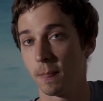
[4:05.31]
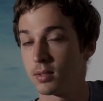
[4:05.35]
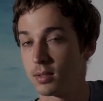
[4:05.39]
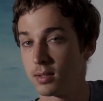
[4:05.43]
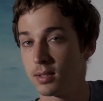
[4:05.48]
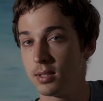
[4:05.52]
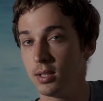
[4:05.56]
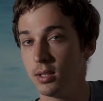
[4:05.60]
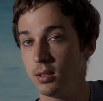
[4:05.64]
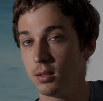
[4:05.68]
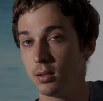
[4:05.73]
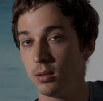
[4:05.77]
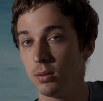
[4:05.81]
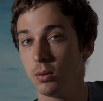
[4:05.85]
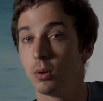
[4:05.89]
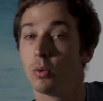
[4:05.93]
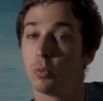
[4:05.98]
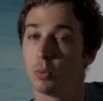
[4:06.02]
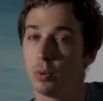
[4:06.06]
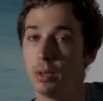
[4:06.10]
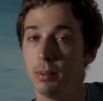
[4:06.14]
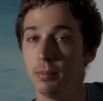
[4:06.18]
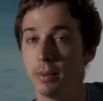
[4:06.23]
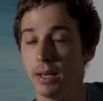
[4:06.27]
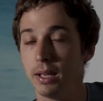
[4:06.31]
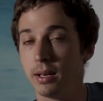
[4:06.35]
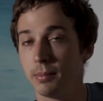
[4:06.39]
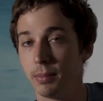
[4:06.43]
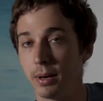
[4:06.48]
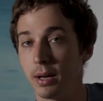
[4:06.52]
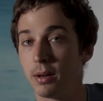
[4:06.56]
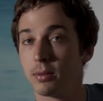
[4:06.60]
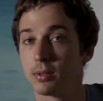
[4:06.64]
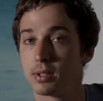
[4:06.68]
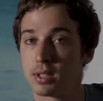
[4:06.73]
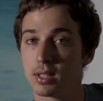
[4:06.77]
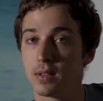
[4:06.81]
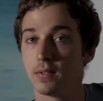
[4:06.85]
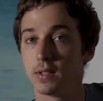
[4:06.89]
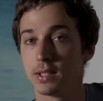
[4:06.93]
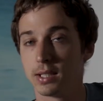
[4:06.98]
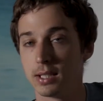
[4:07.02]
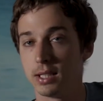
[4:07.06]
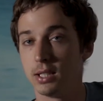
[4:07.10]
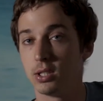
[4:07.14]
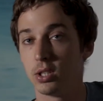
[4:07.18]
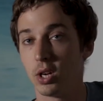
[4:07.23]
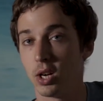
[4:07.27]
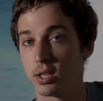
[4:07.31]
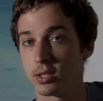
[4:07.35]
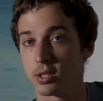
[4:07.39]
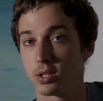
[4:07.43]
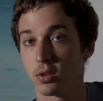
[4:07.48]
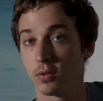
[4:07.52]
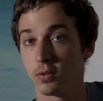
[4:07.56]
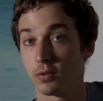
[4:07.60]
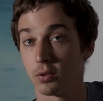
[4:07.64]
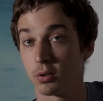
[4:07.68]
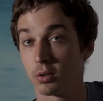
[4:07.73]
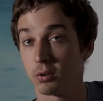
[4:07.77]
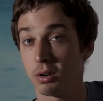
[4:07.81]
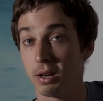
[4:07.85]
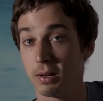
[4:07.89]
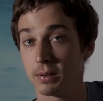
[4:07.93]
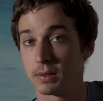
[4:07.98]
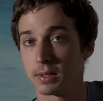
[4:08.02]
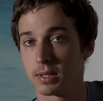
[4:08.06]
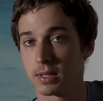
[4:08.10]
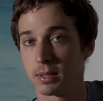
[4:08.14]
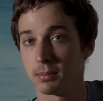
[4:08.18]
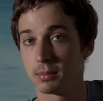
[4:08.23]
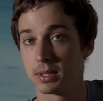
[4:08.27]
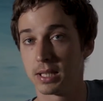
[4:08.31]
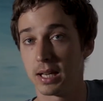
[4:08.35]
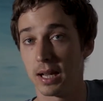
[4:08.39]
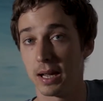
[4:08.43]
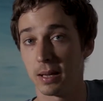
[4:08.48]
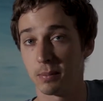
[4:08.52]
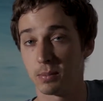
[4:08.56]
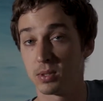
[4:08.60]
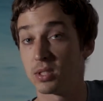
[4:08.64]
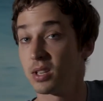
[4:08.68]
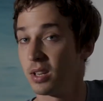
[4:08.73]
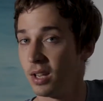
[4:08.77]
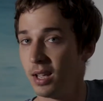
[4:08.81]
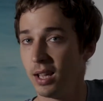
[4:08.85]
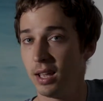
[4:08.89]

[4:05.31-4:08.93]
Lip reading: Still, we made about 17 knots over ground sometimes,